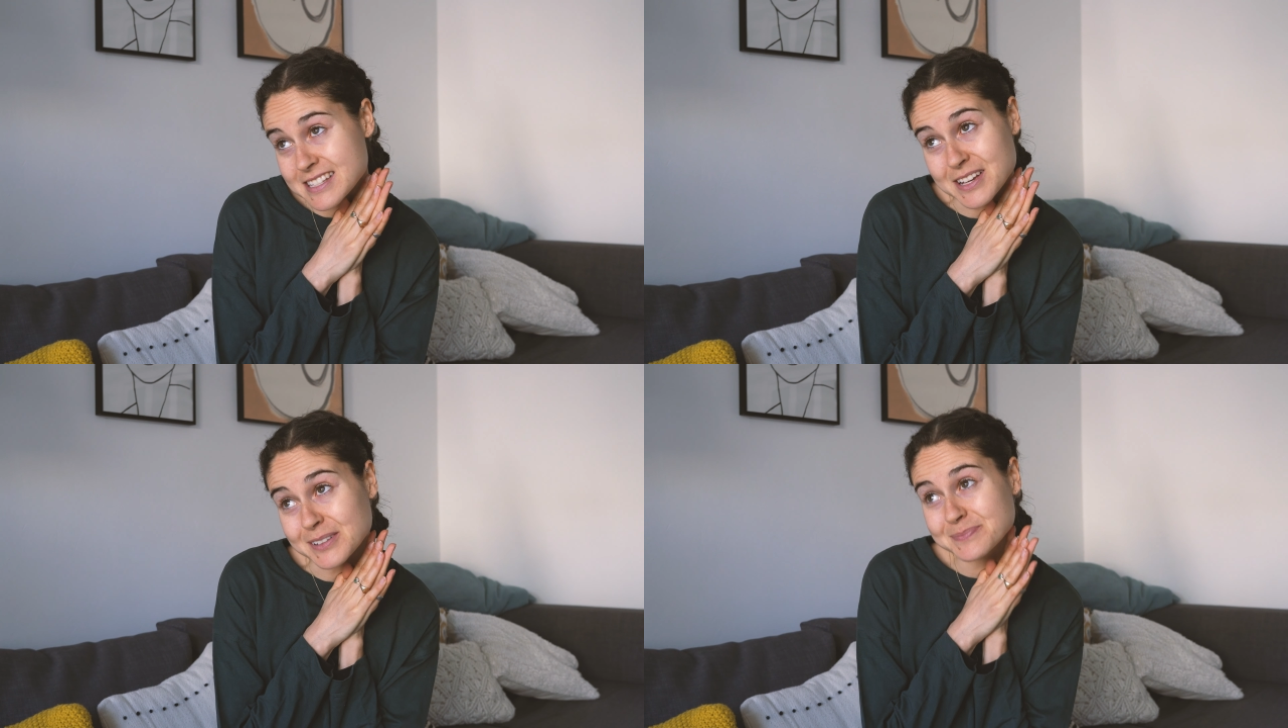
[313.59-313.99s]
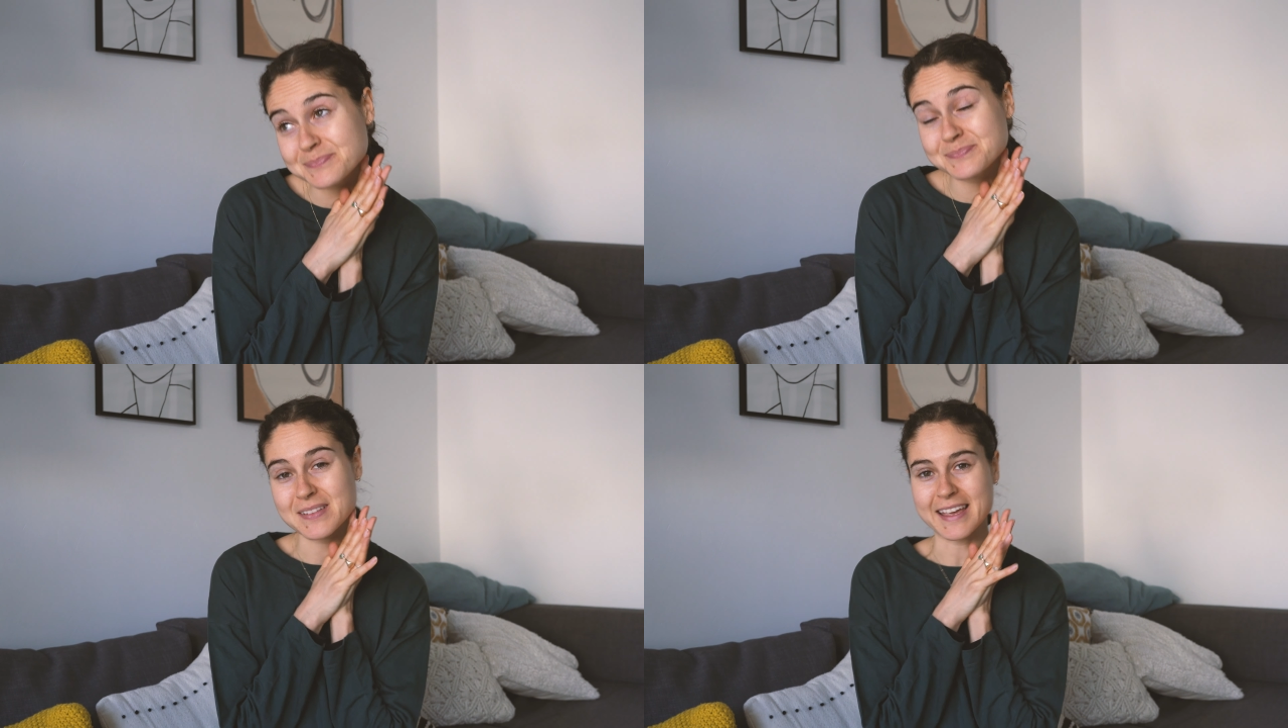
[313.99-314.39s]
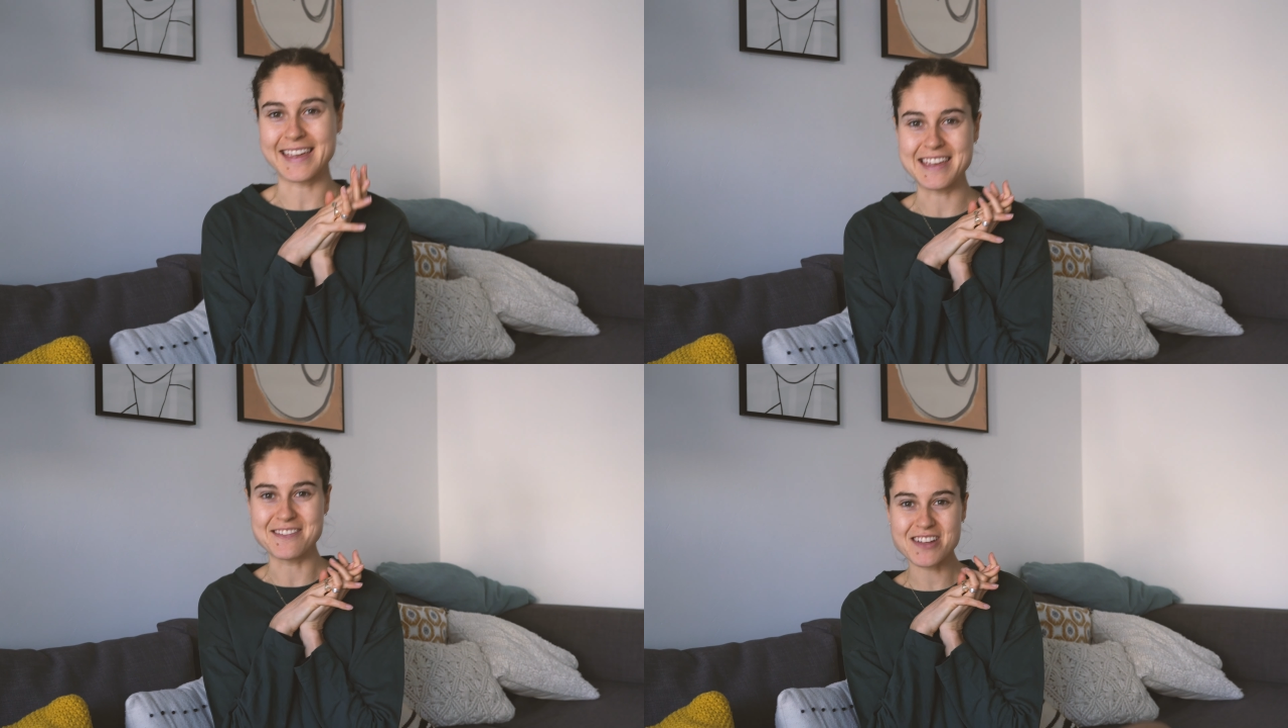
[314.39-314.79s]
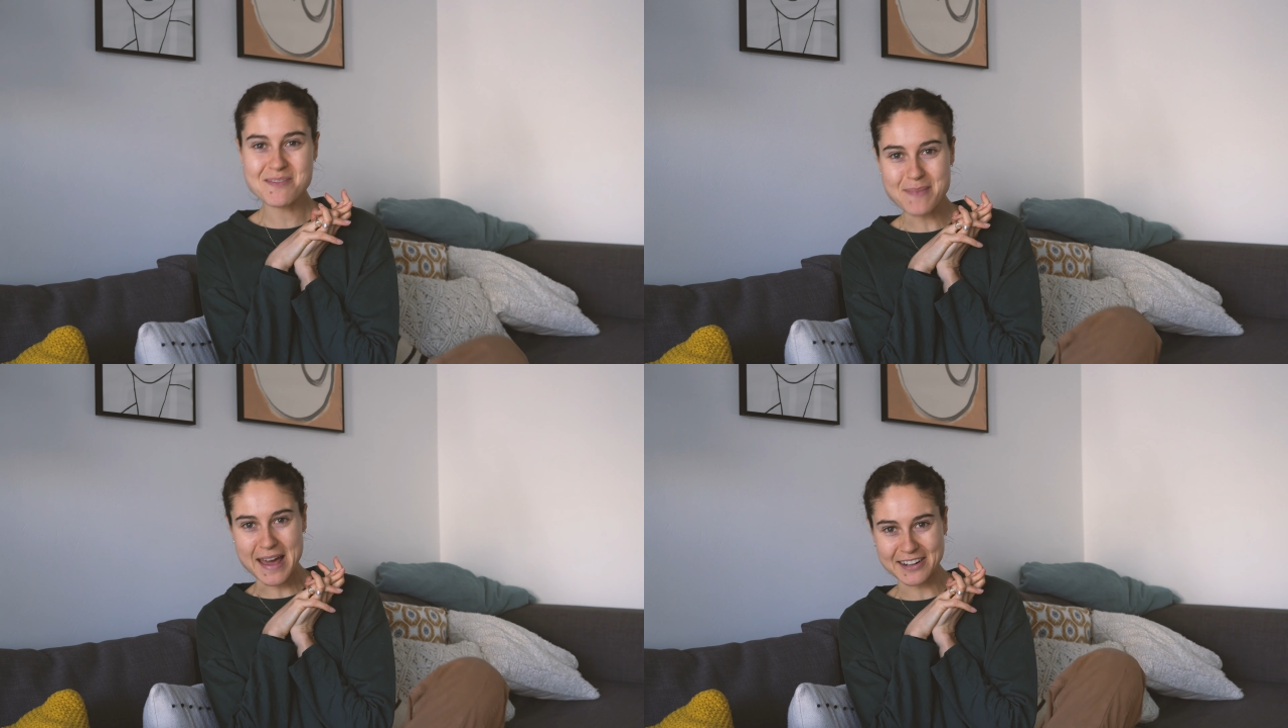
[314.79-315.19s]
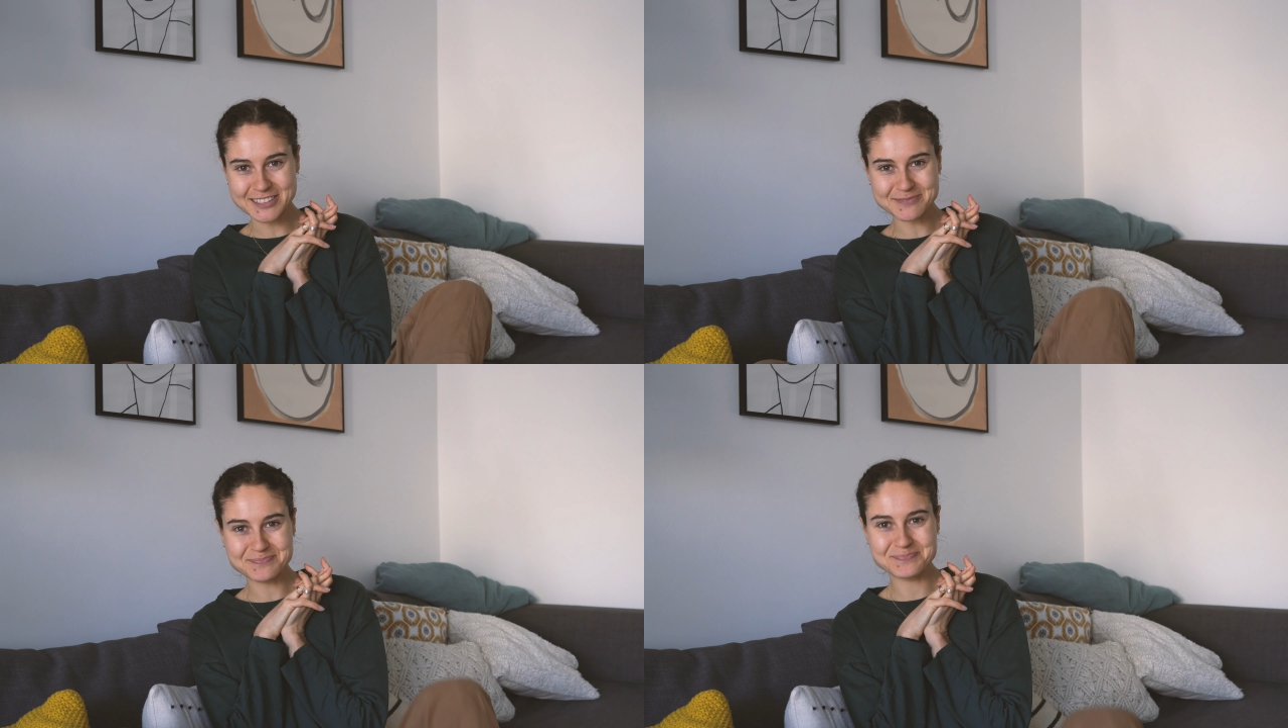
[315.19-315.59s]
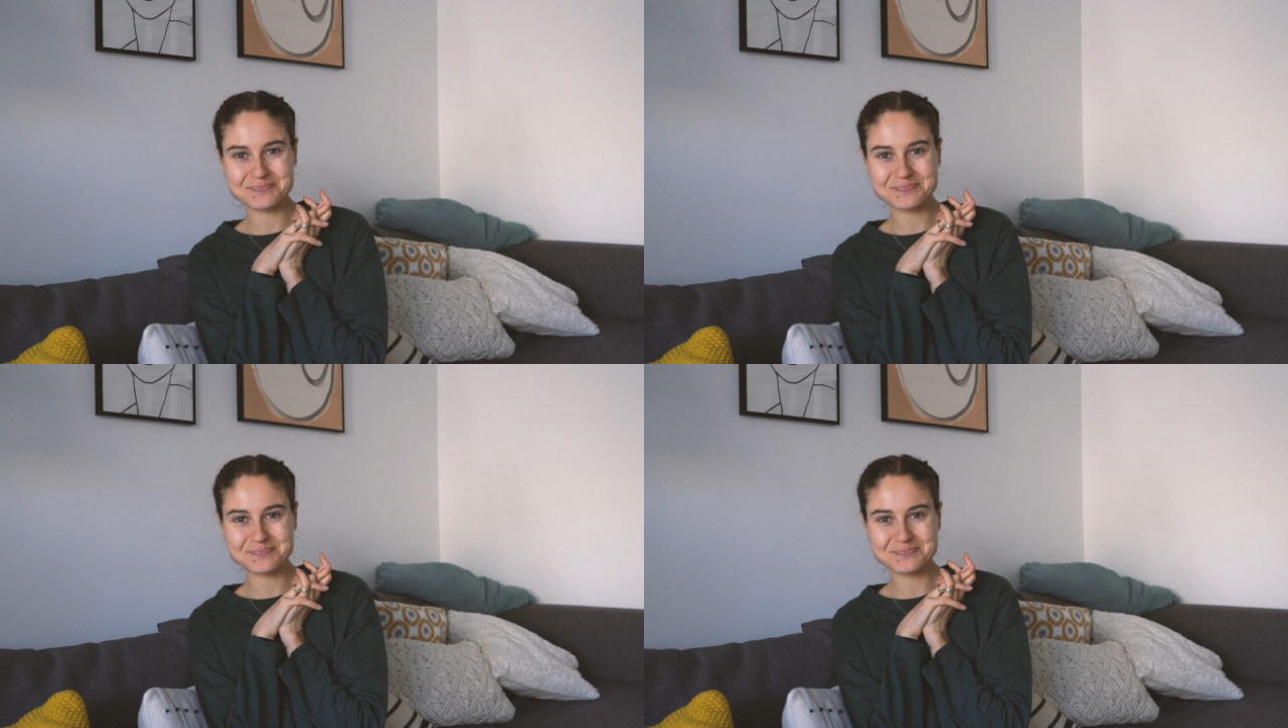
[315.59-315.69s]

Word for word: so even better.